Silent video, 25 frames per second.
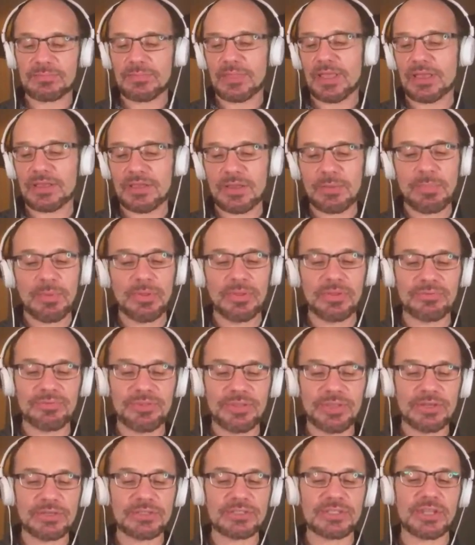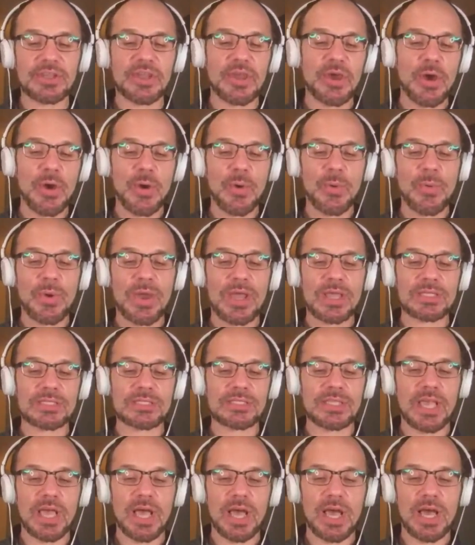a couple of years ago
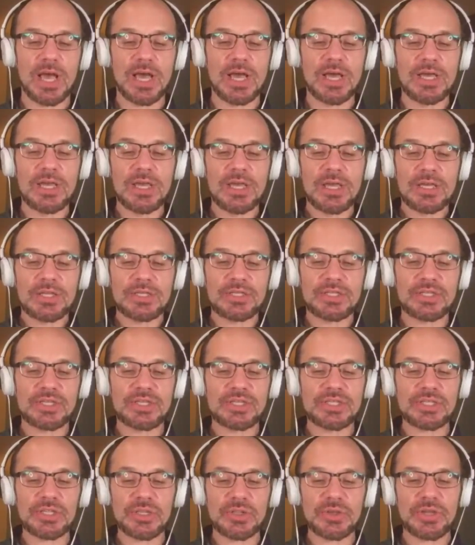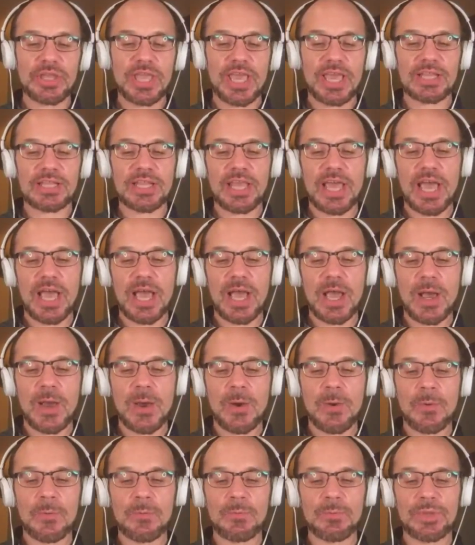was just look at
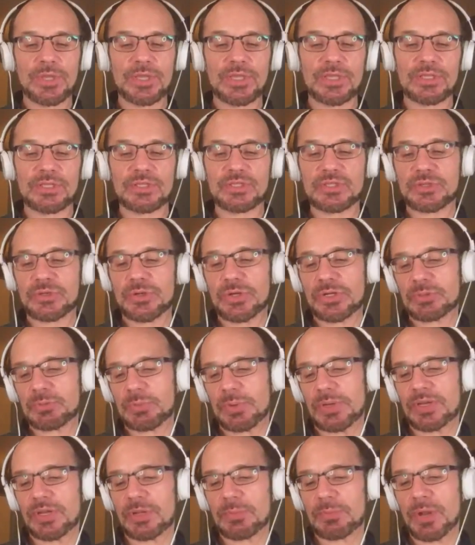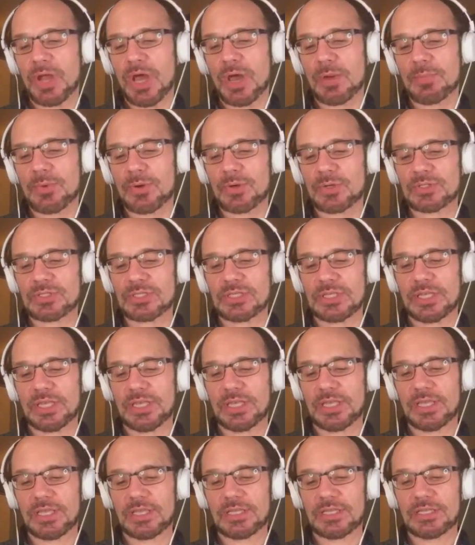how we generate random numbers
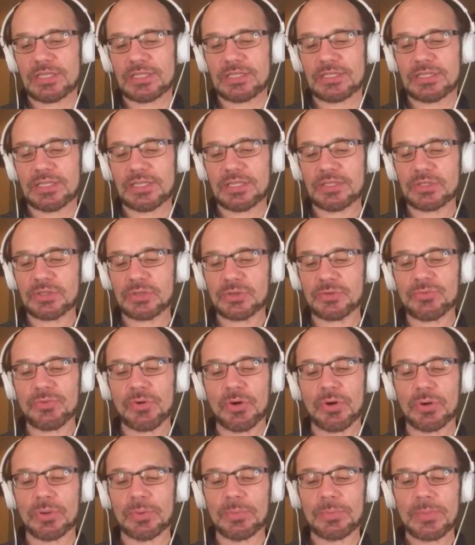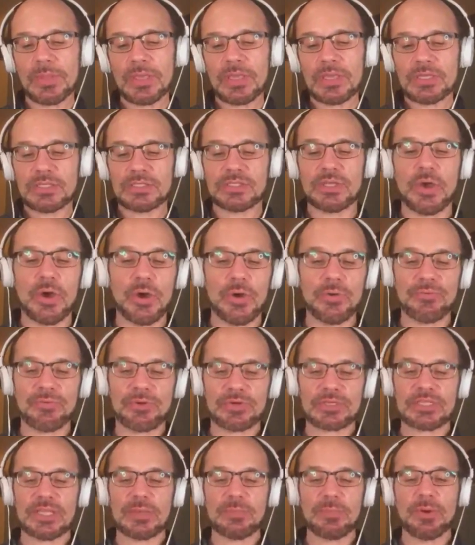in the interval. So, for
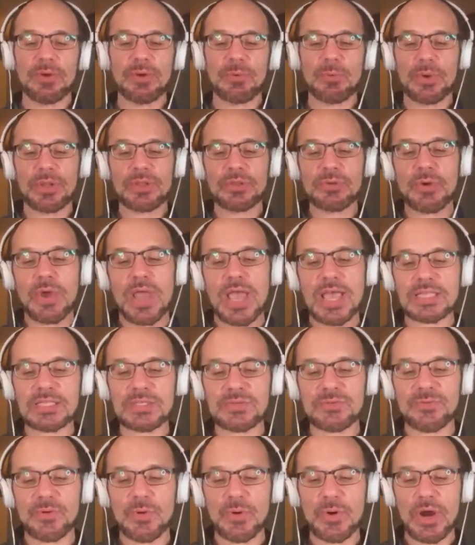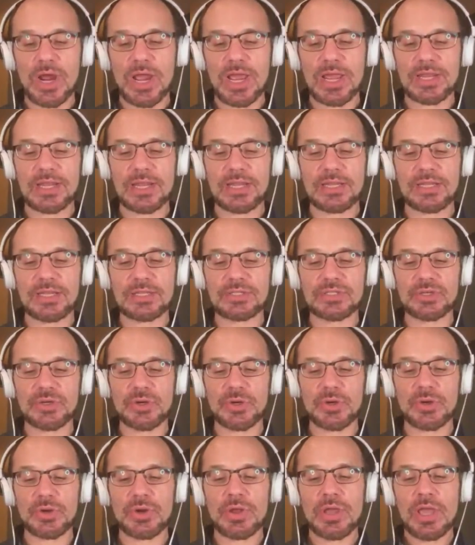example, when you ask for an
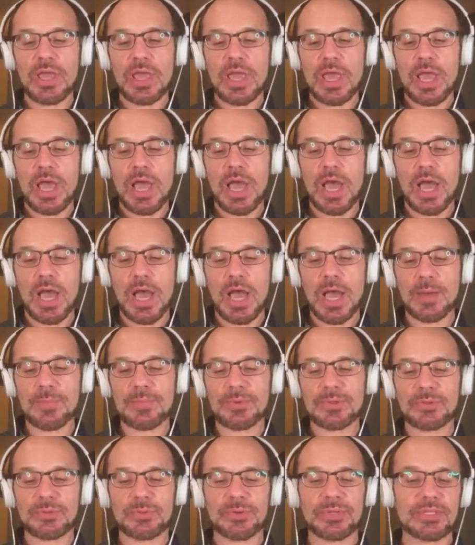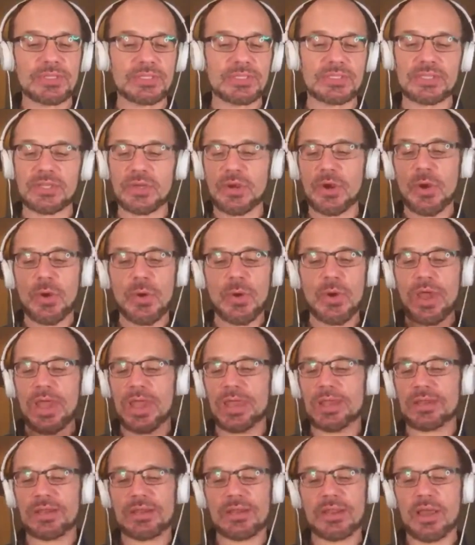integer between 0
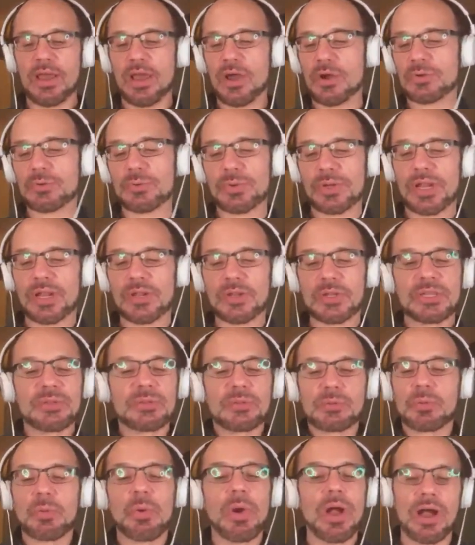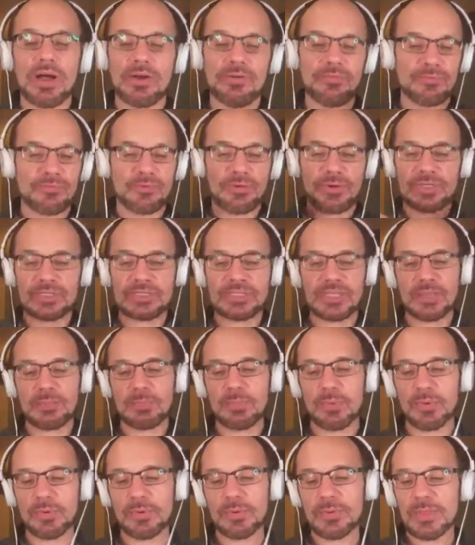and 112, for
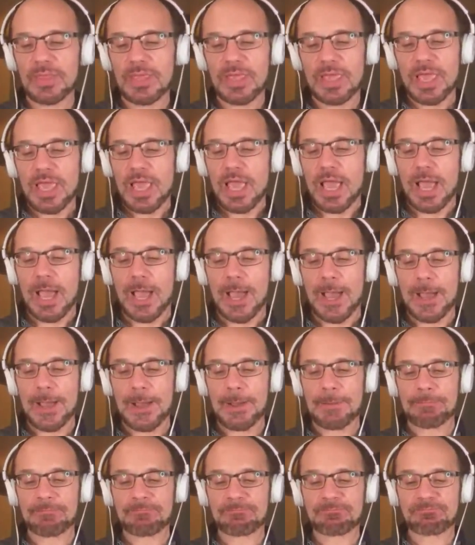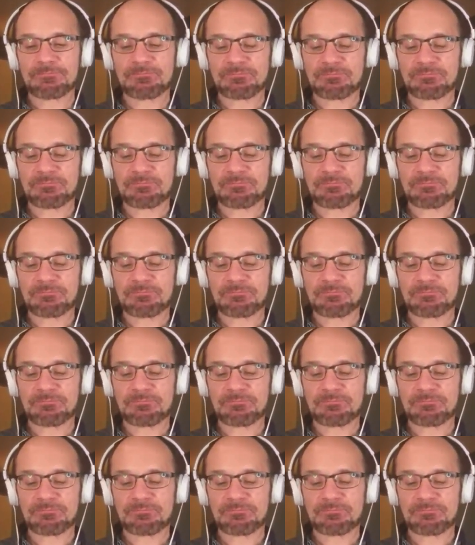example. Now,